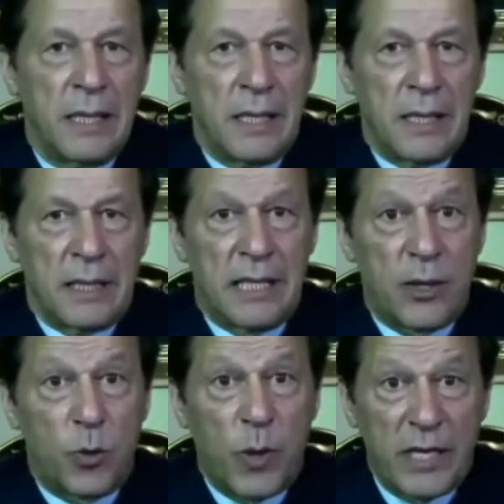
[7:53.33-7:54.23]
The
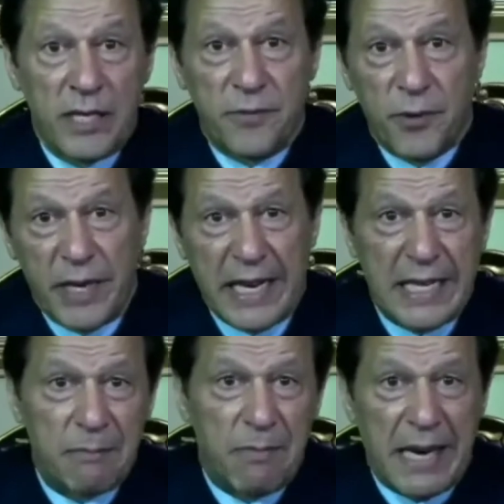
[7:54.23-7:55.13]
quest for
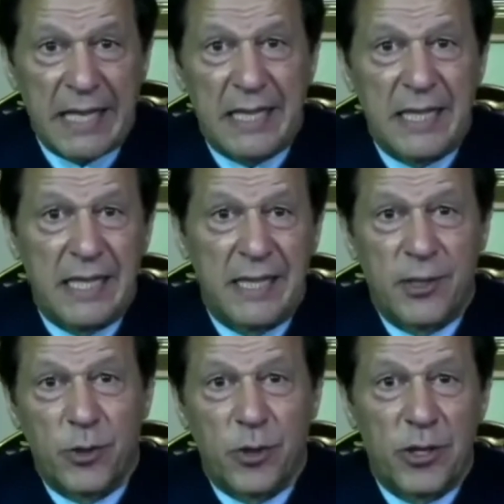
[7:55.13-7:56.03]
getting back these
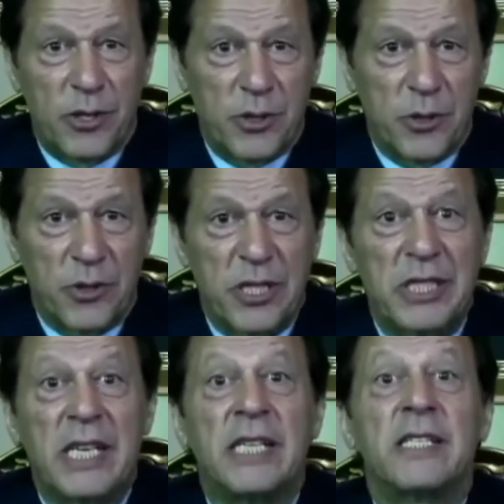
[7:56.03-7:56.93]
stolen resources
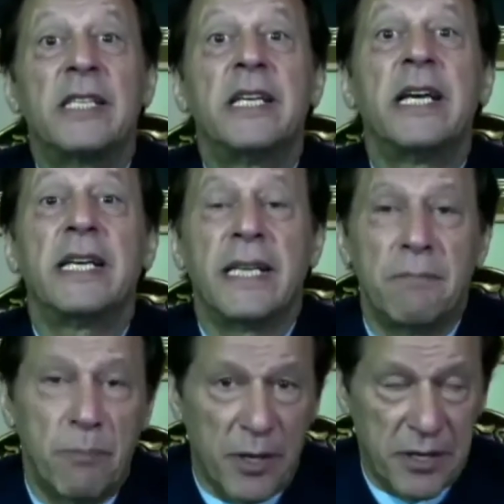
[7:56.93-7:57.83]
is nearly
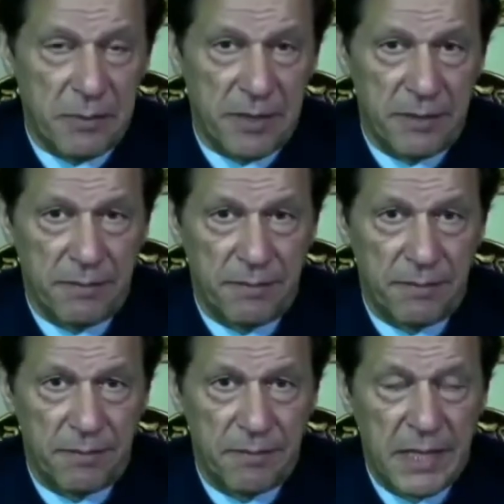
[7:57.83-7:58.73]
impossible,
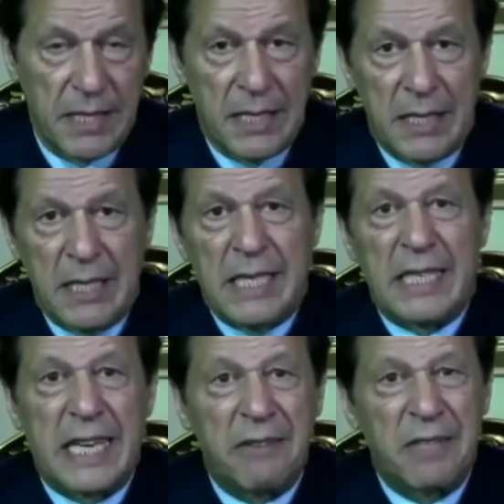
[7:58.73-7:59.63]
given the